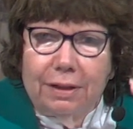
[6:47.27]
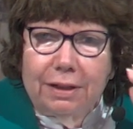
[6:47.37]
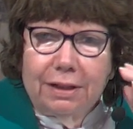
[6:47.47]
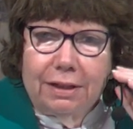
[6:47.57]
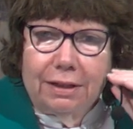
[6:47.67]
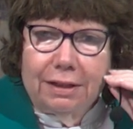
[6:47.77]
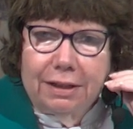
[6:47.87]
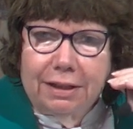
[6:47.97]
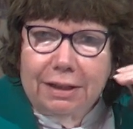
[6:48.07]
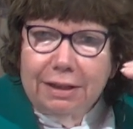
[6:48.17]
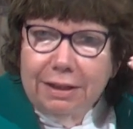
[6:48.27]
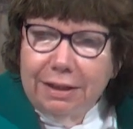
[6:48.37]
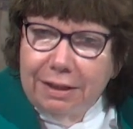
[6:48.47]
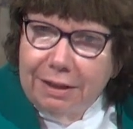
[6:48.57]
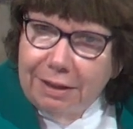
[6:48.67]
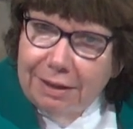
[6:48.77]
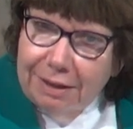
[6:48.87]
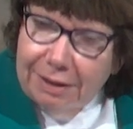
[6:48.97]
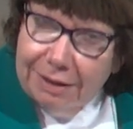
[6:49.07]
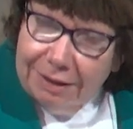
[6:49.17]

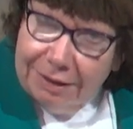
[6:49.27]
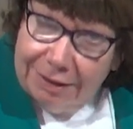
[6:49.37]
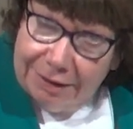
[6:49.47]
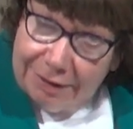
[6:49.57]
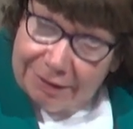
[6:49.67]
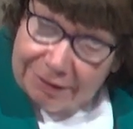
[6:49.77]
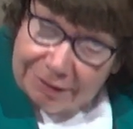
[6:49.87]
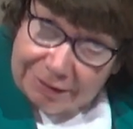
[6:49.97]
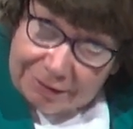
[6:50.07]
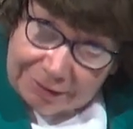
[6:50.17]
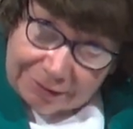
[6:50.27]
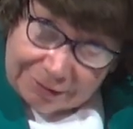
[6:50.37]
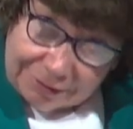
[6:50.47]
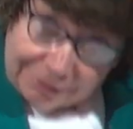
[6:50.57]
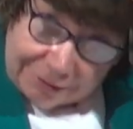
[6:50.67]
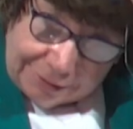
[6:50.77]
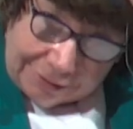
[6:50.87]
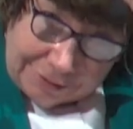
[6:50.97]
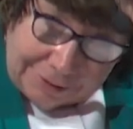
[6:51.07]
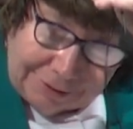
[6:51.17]

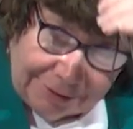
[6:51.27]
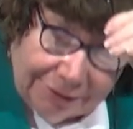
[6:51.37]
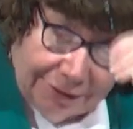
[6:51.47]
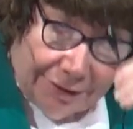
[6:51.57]
Nothing is said.